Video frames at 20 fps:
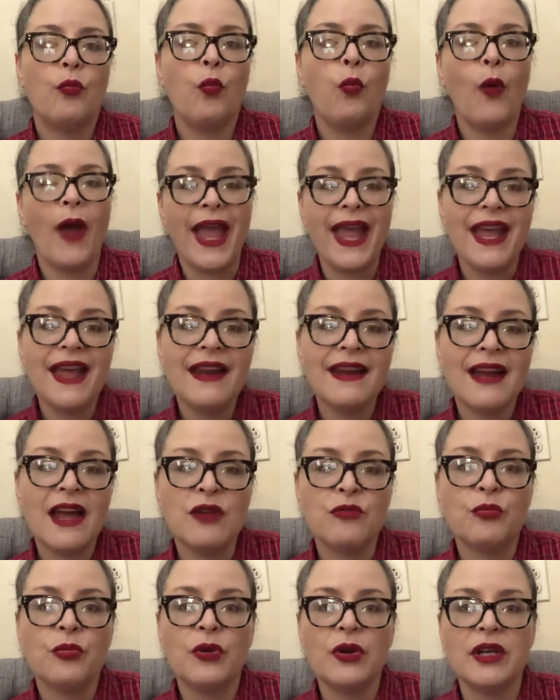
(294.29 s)
wait
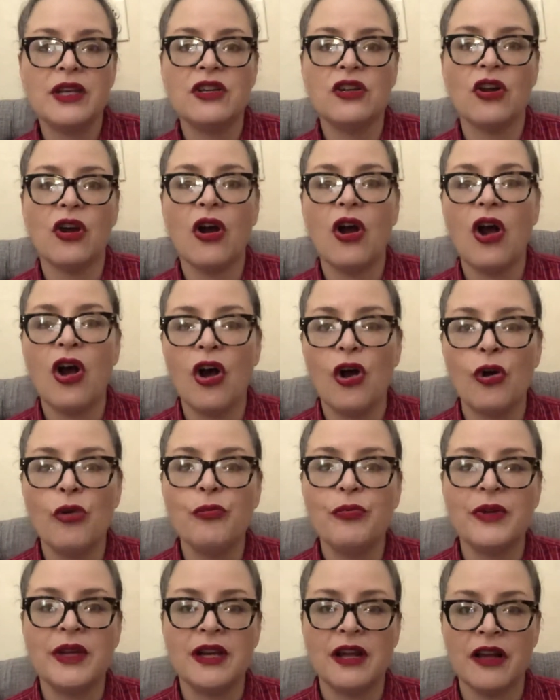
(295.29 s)
and put your
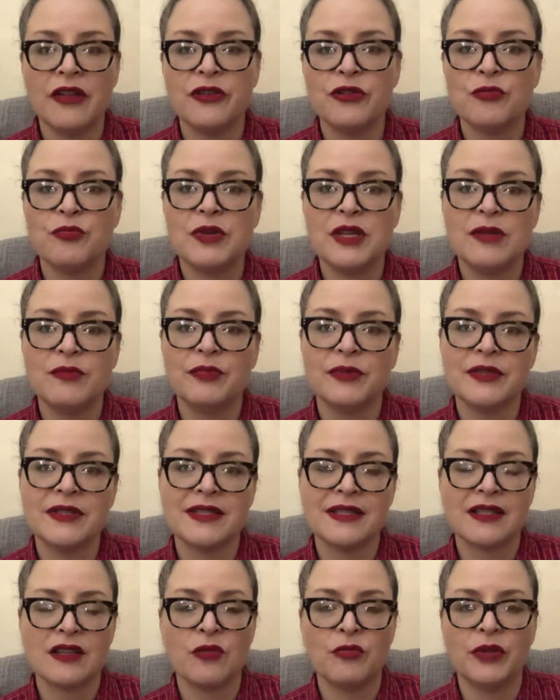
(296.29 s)
hope in other
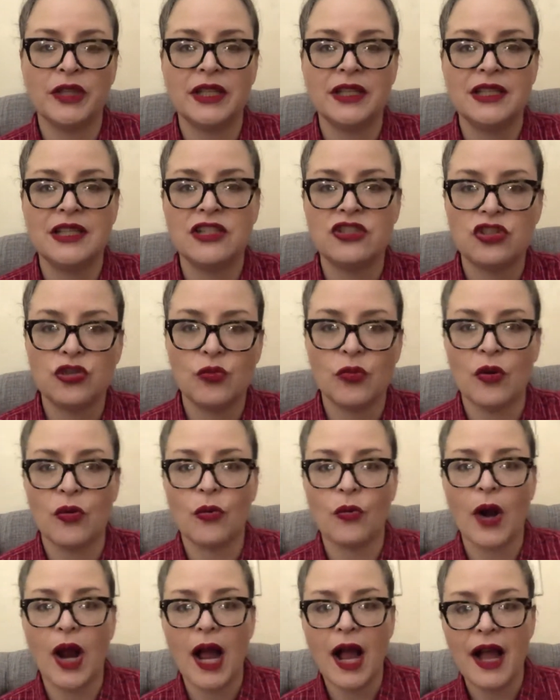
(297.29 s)
people's ability to
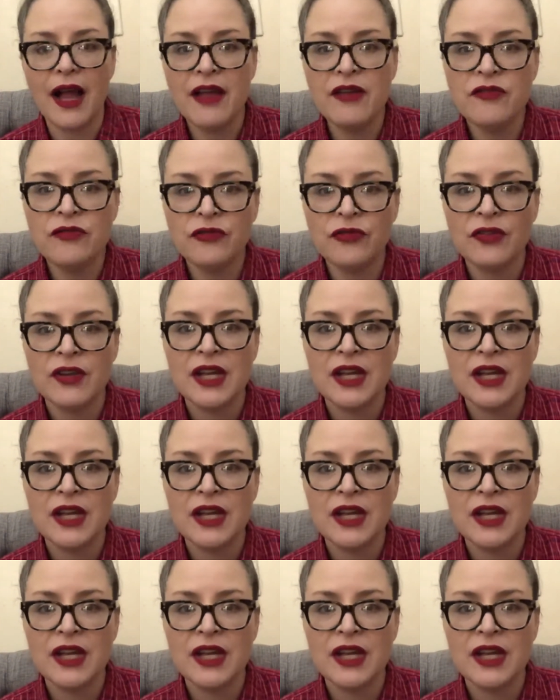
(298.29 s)
arrive